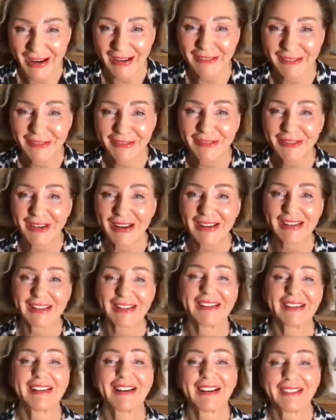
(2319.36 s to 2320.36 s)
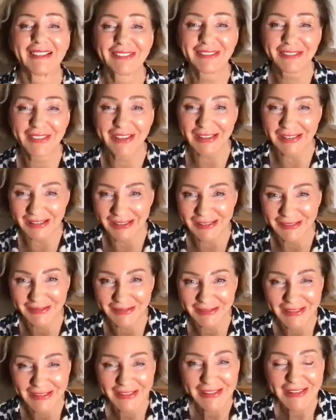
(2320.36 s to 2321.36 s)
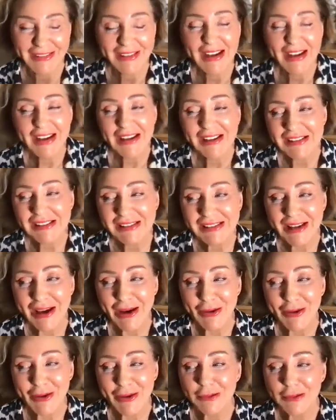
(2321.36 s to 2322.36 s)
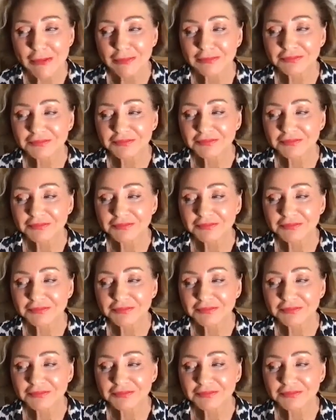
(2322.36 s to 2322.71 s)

How funny. How funny. So,